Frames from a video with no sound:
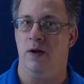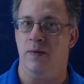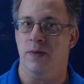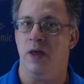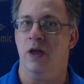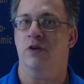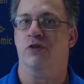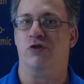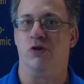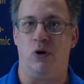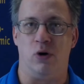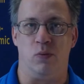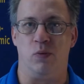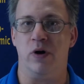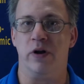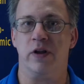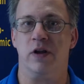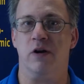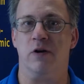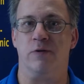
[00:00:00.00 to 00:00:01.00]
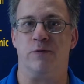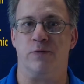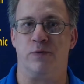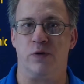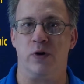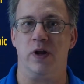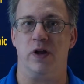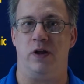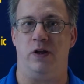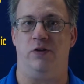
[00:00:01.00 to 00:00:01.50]
So a 1-year
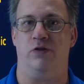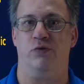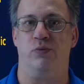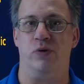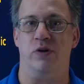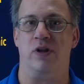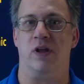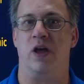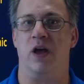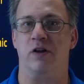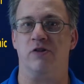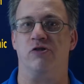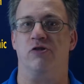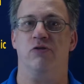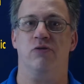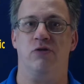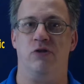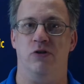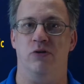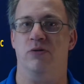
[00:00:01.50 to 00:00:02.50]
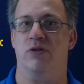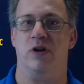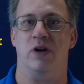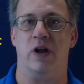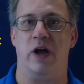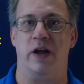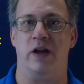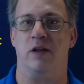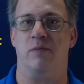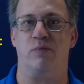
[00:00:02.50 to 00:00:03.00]
freeze would get you to the
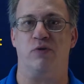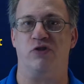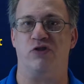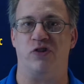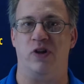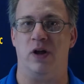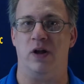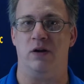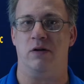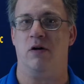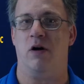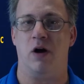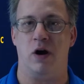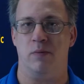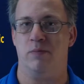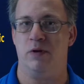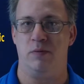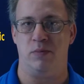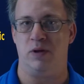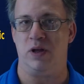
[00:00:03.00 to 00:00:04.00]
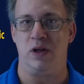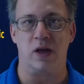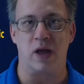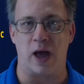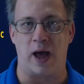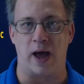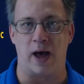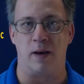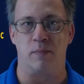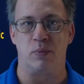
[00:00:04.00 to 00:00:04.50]
90% RBB
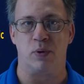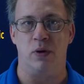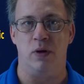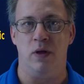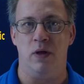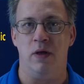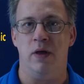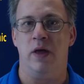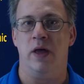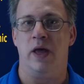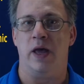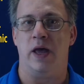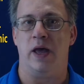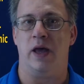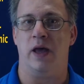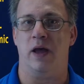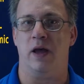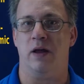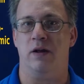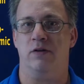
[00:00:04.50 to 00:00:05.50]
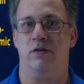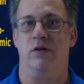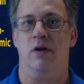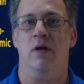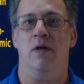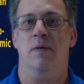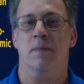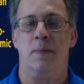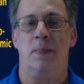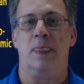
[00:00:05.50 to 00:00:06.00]
cap. And
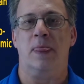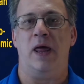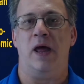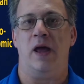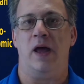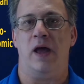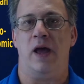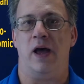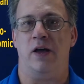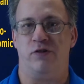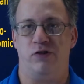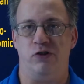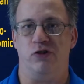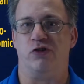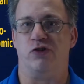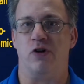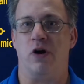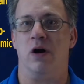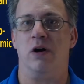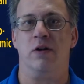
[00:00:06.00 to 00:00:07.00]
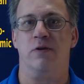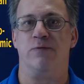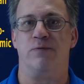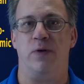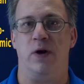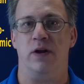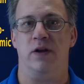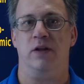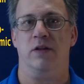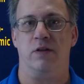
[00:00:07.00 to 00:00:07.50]
as you started
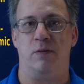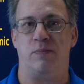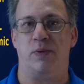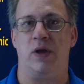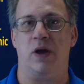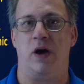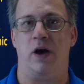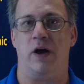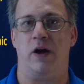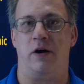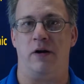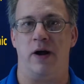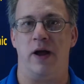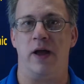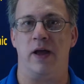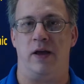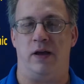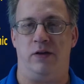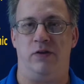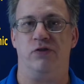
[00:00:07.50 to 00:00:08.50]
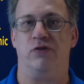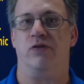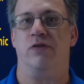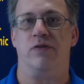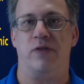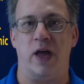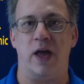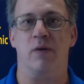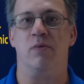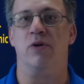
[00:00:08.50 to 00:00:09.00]
funding the PIRAs,
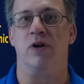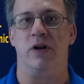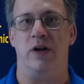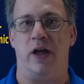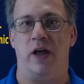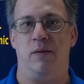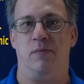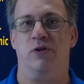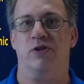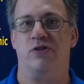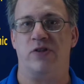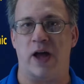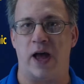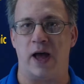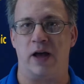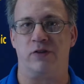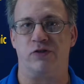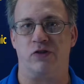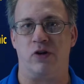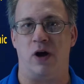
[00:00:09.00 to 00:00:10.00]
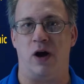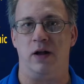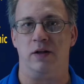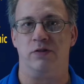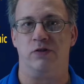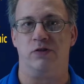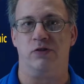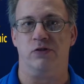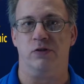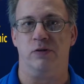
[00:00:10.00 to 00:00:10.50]
they would enable tax
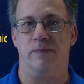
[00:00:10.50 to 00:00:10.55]
cuts